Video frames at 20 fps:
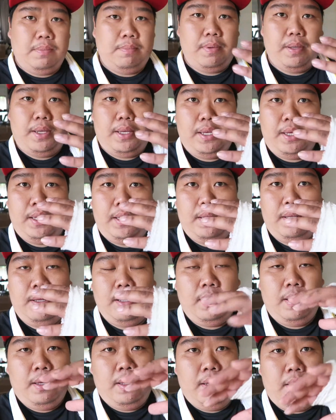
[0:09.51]
My hand
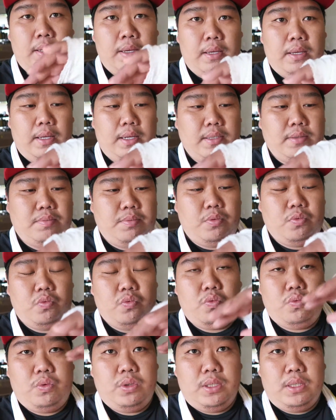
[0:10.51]
has
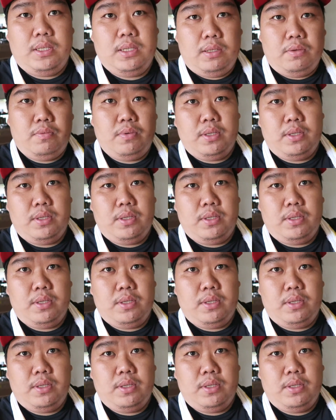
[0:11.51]
been really,